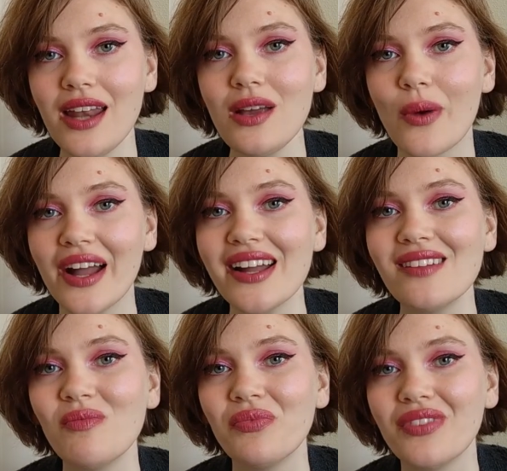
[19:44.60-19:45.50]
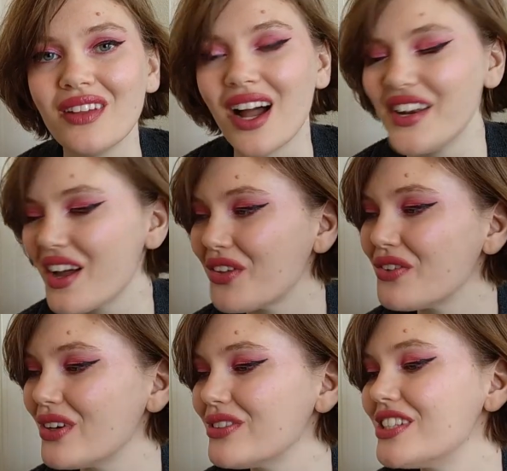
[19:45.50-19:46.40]
Anyway,
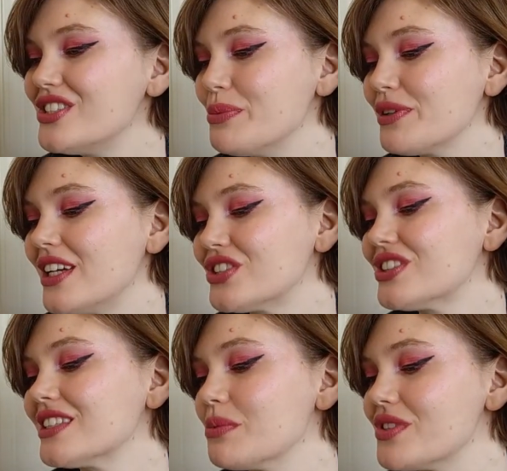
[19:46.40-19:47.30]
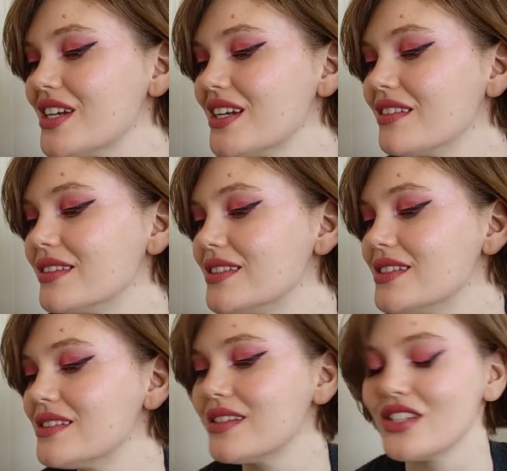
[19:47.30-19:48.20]
another Revlon Super Lustrous lipstick.
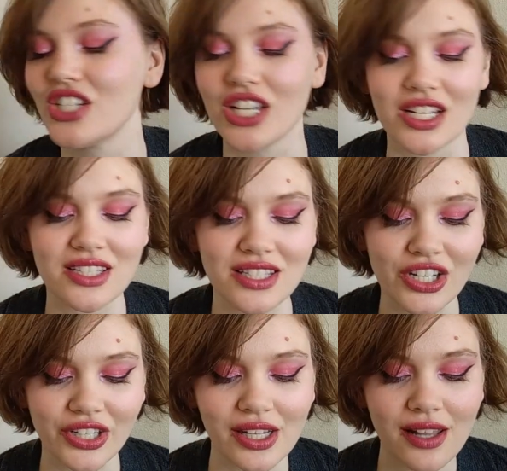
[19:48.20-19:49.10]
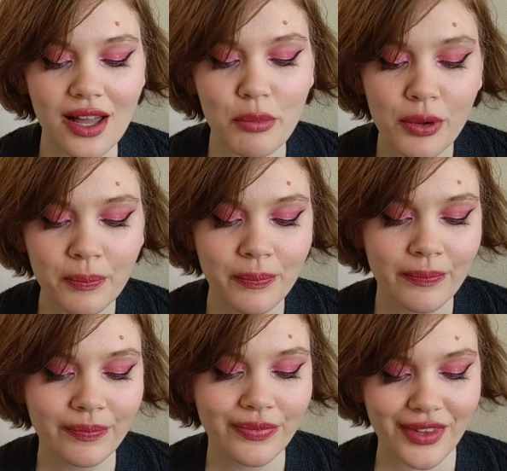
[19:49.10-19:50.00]
This is the shade Secret Club.
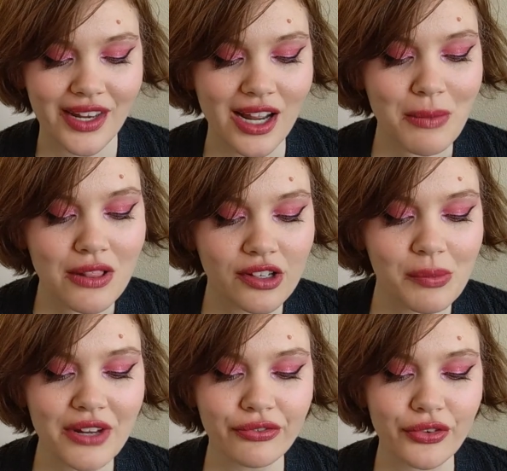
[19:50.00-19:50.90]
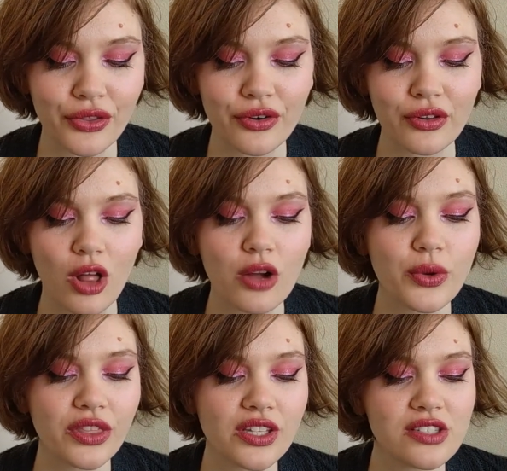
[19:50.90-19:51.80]
And I'm a little bit further
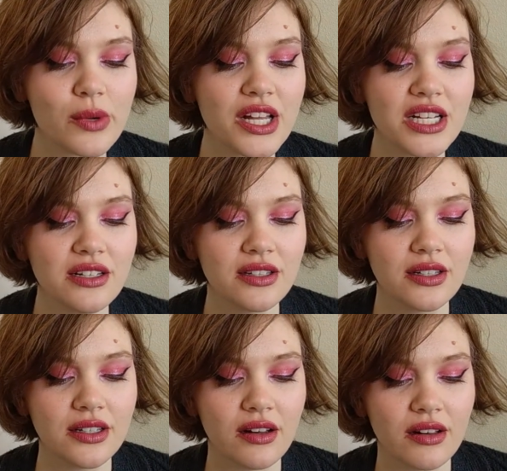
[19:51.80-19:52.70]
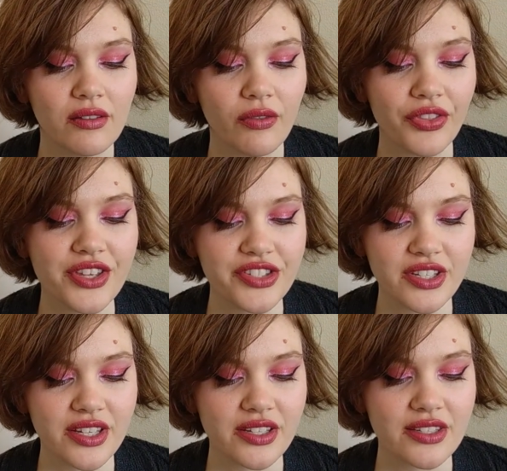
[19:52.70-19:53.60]
along with this one.
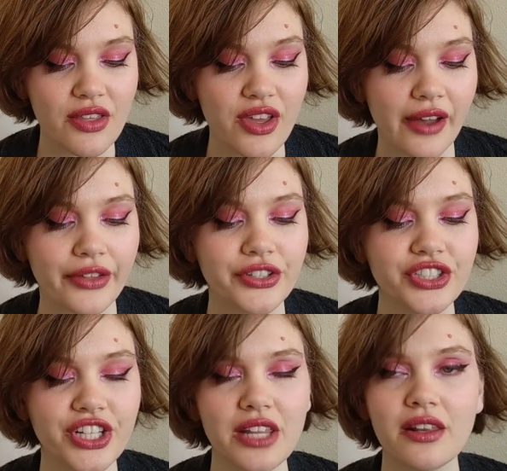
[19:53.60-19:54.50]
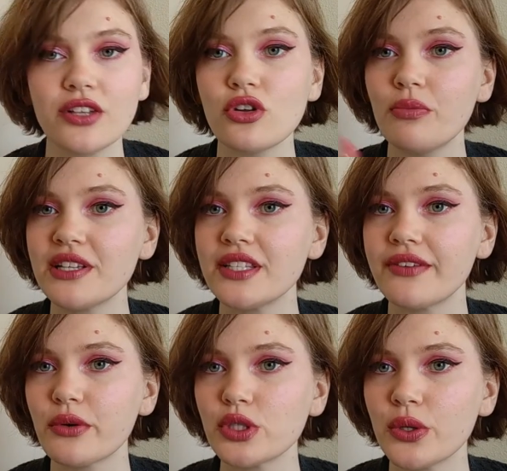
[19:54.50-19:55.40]
This is the other shade that I told
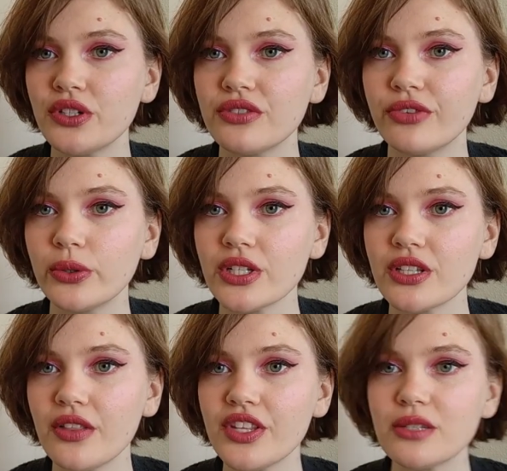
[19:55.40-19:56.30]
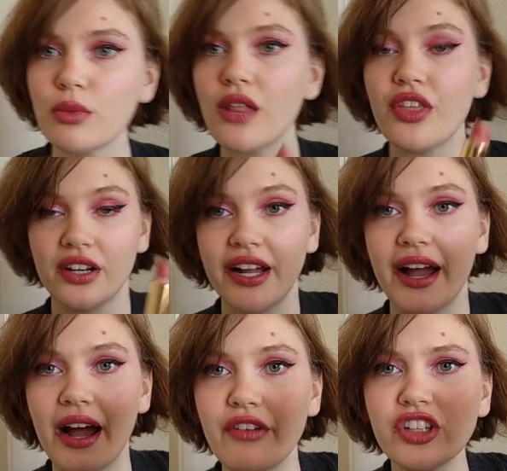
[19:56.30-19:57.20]
myself I was going to focus on this month, and I
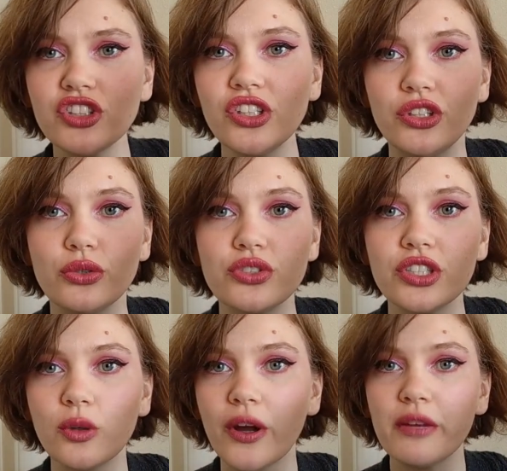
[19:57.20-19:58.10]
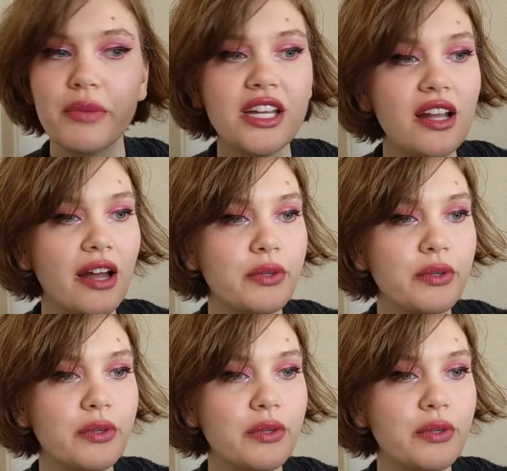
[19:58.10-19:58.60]
have actually used it quite a bit.